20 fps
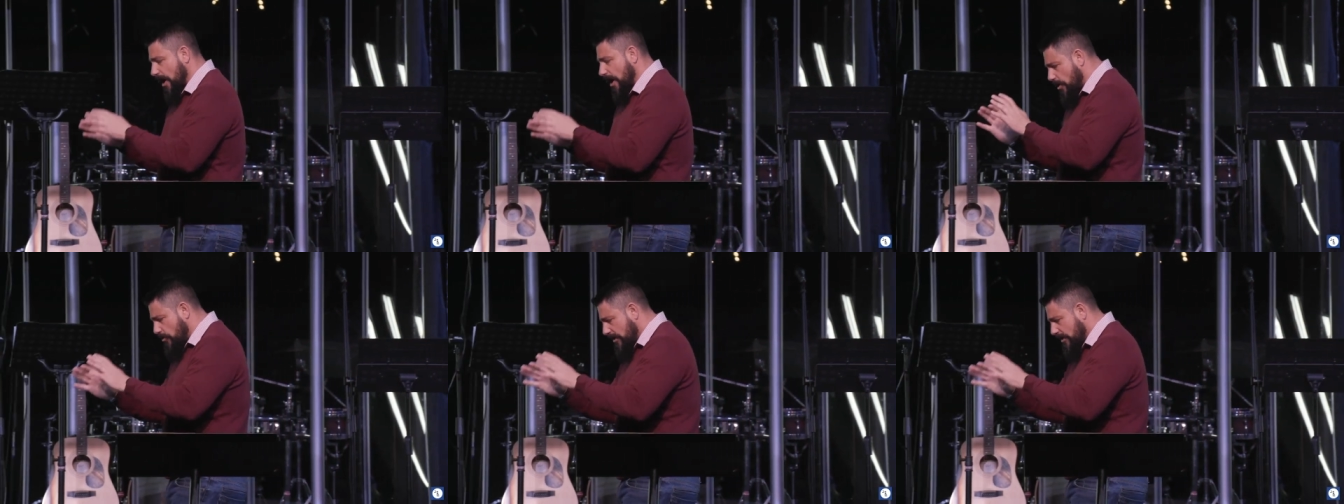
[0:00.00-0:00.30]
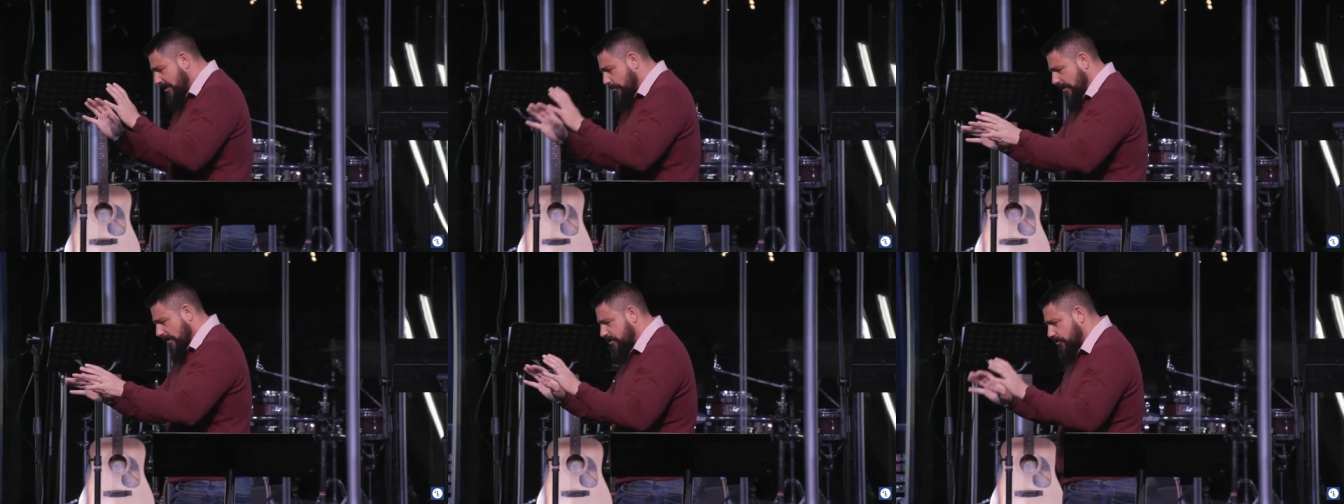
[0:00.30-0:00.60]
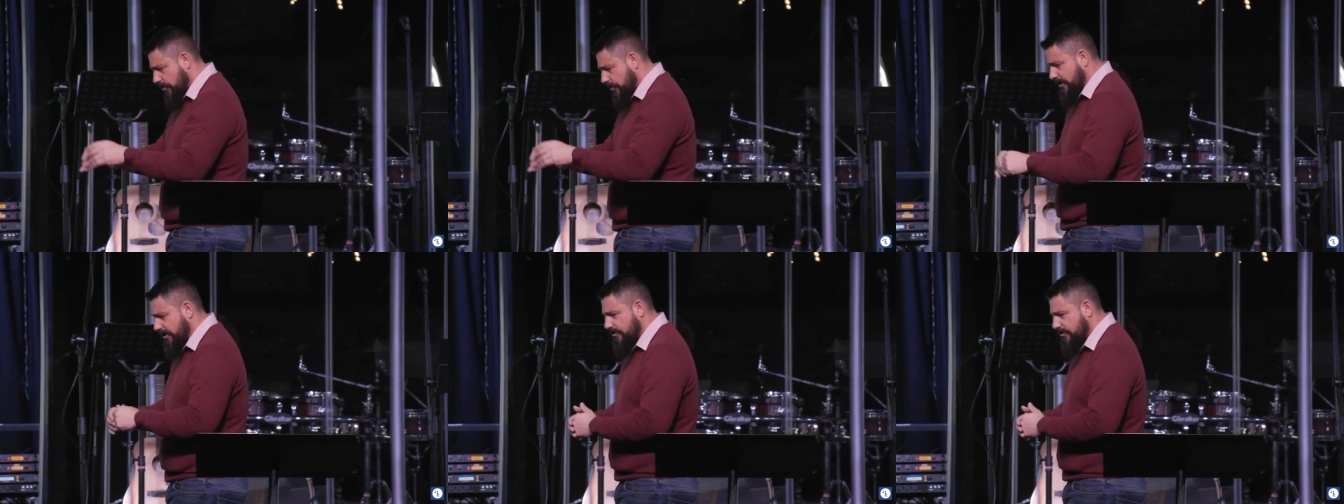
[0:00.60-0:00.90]
only what
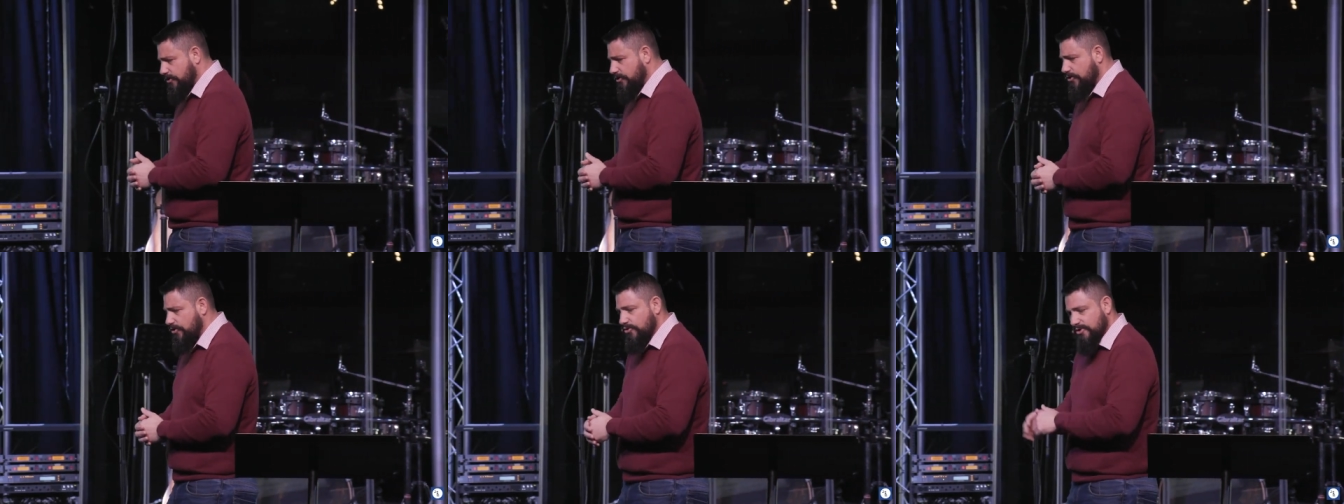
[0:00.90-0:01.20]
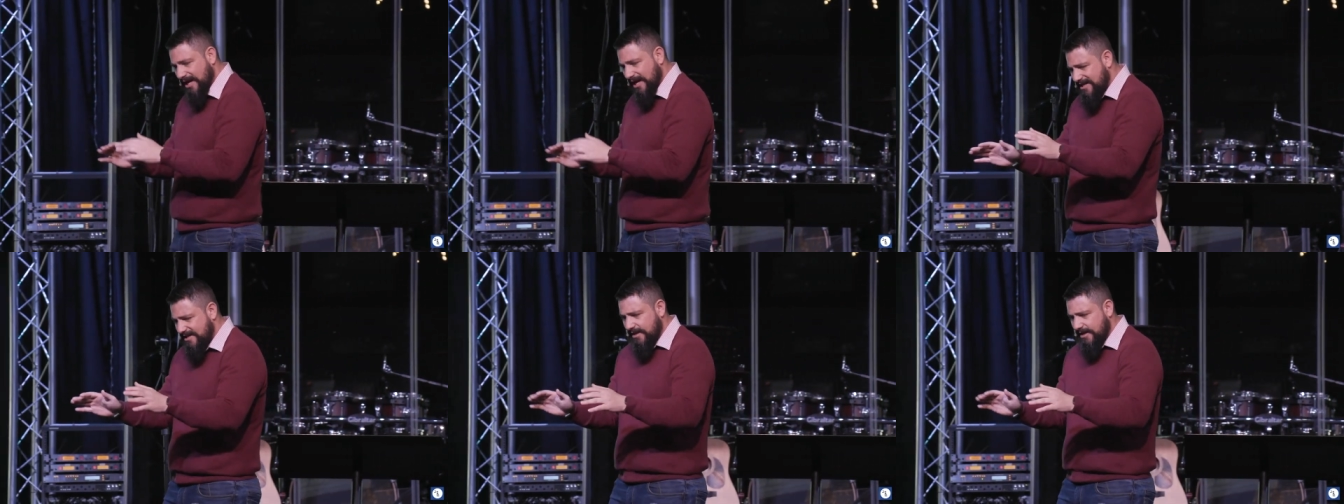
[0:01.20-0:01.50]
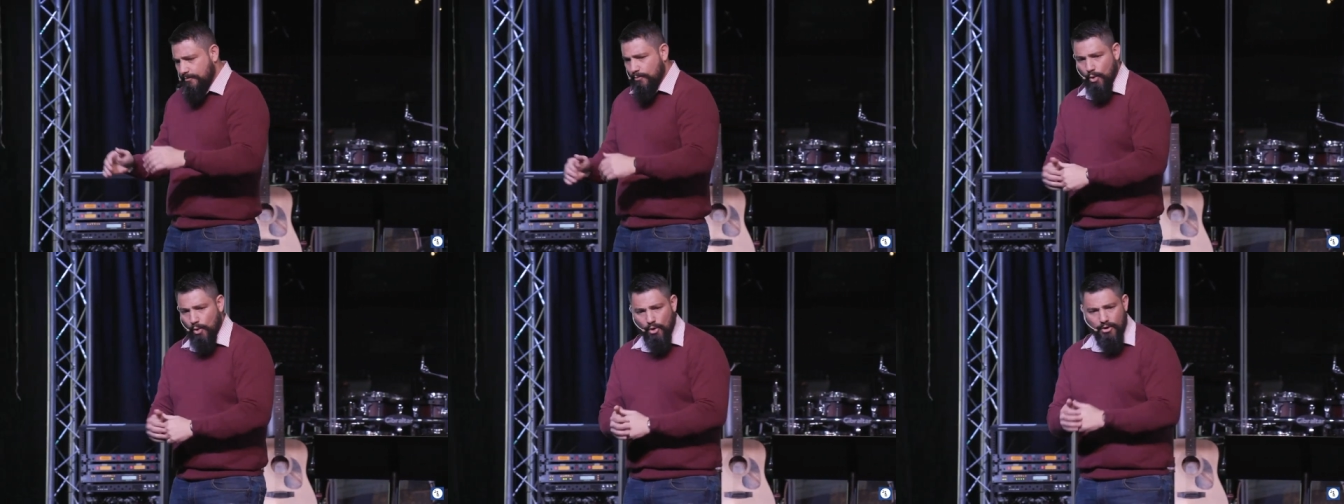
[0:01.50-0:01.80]
you need to do, nothing
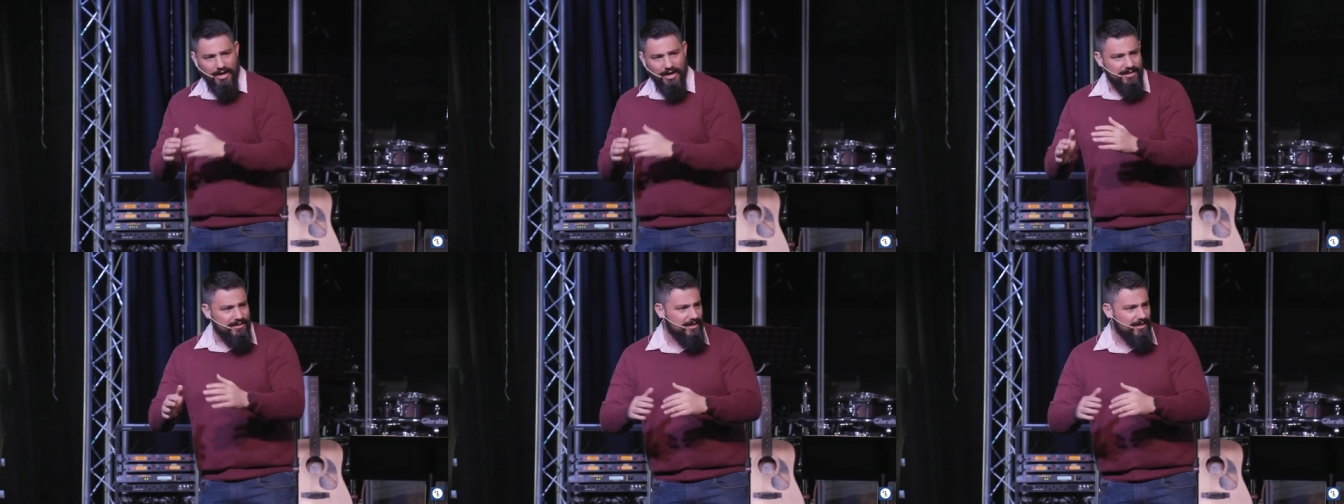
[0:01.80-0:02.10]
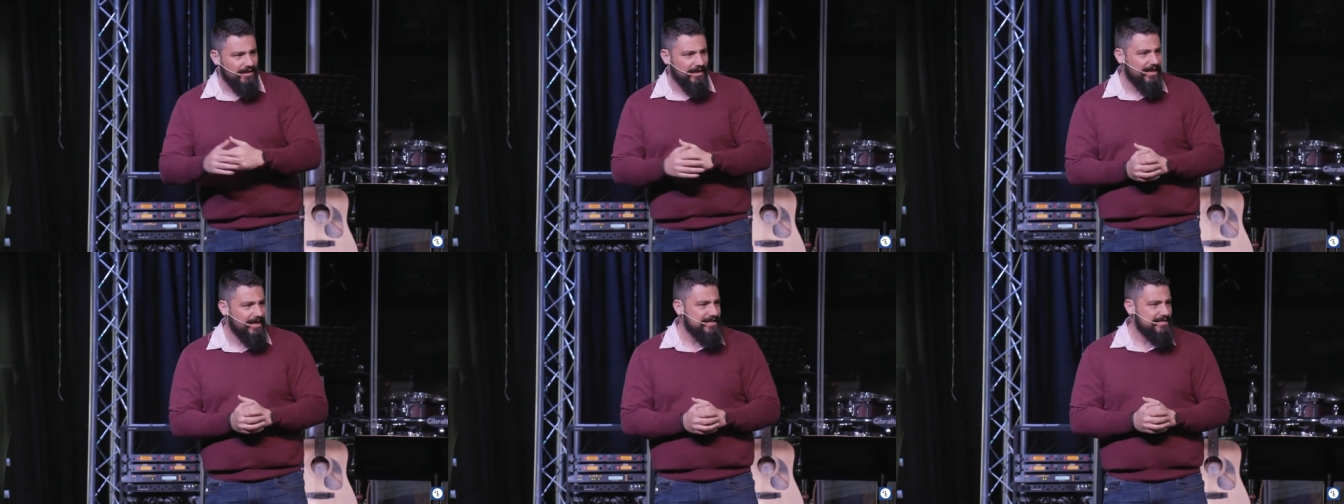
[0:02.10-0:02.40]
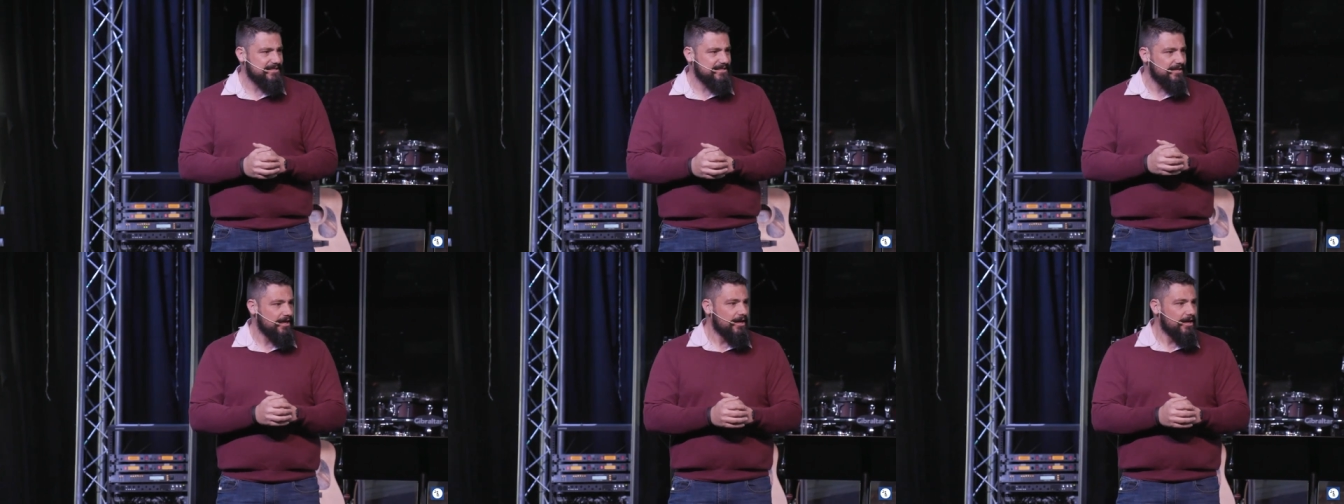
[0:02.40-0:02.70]
more, nothing
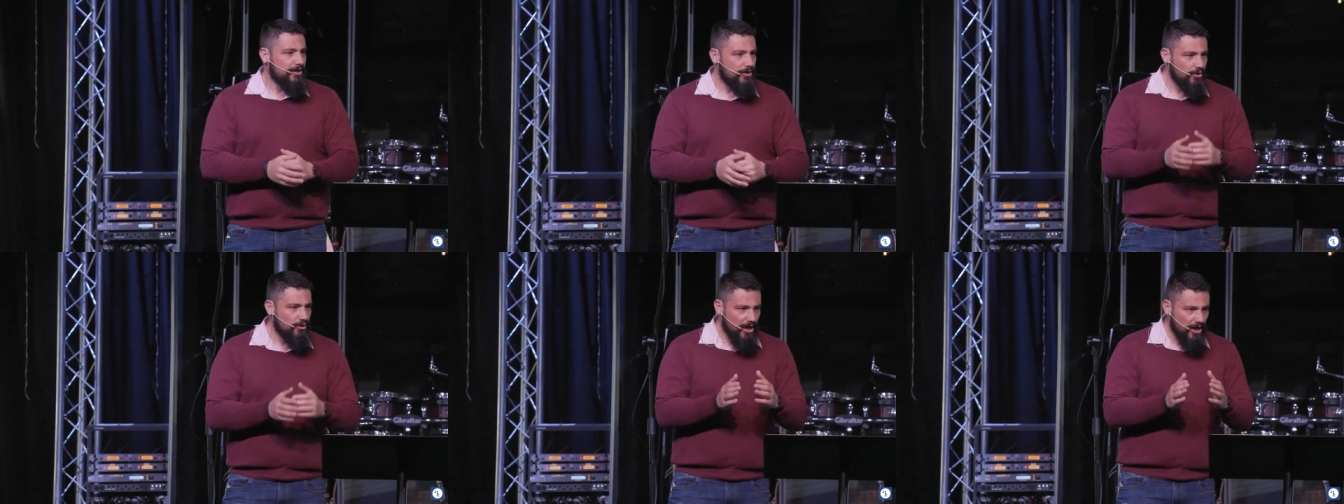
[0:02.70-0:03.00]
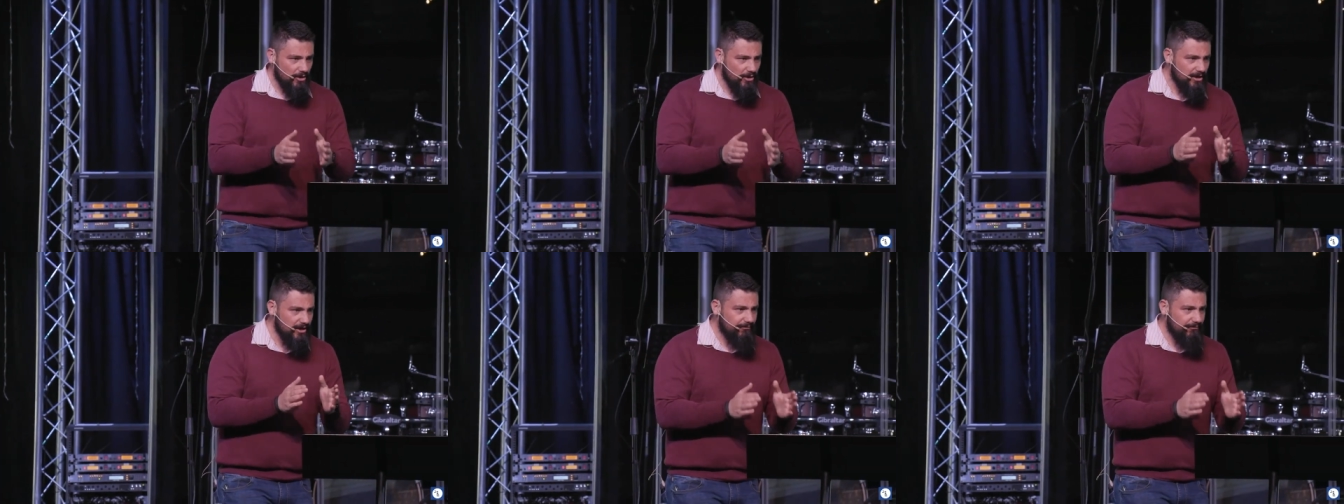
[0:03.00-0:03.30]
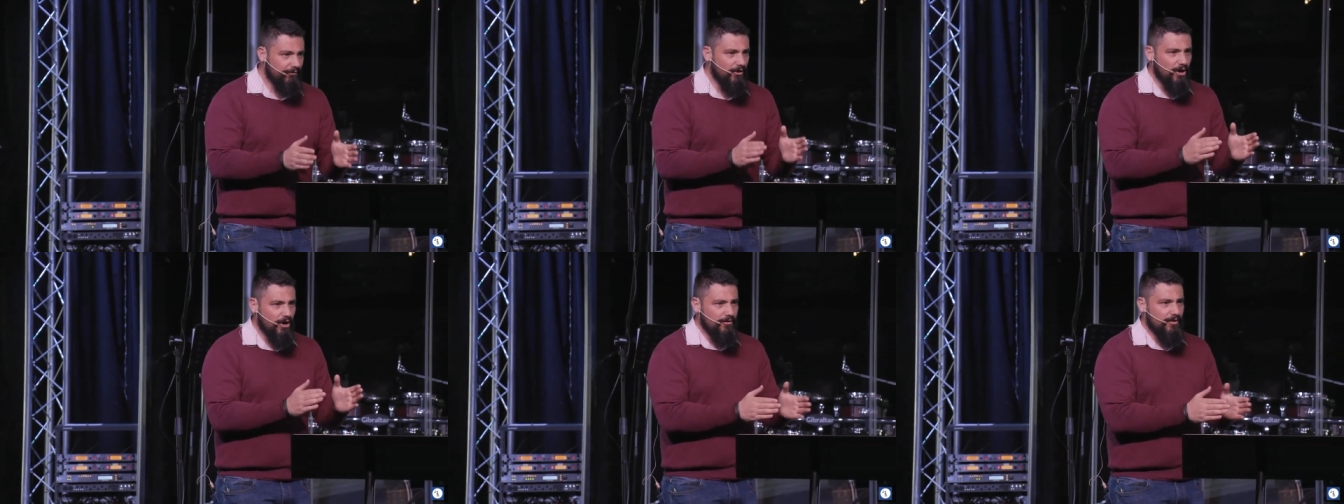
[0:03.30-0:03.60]
less, you only
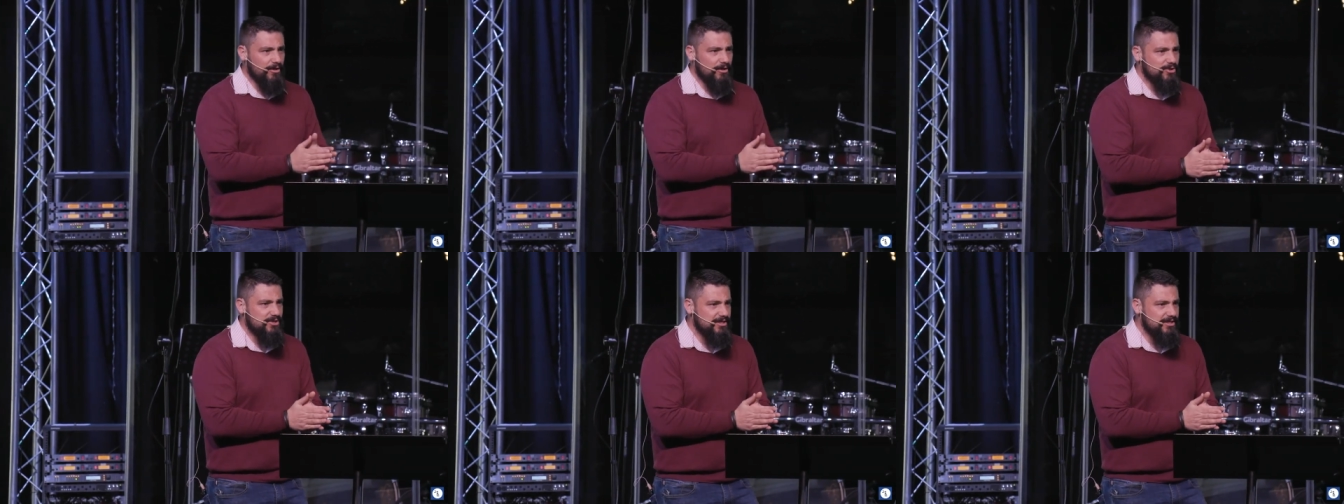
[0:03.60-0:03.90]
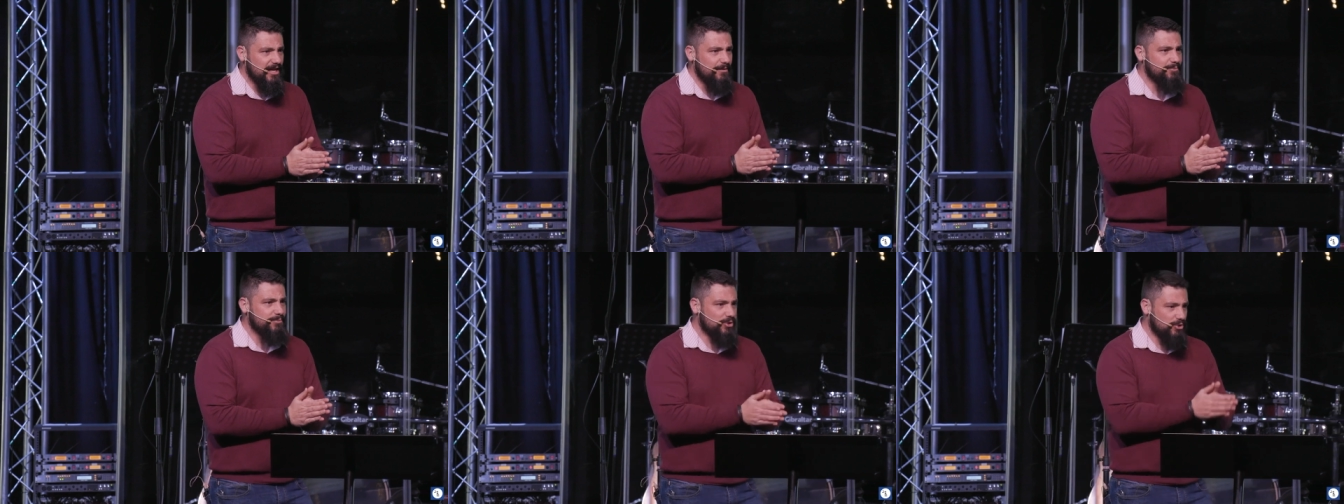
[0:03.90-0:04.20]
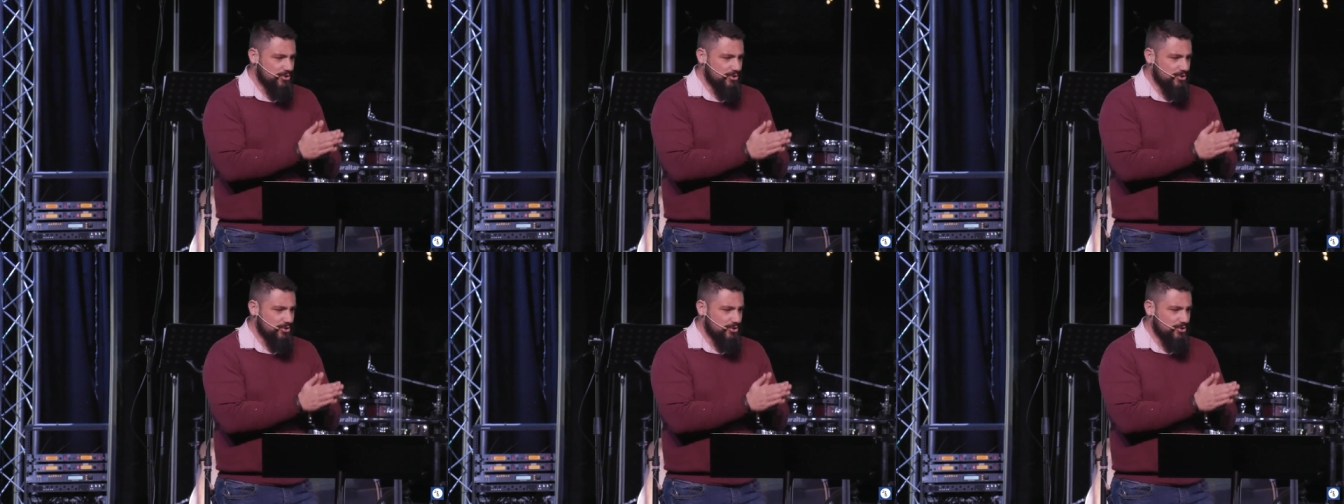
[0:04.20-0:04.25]
follow those steps, you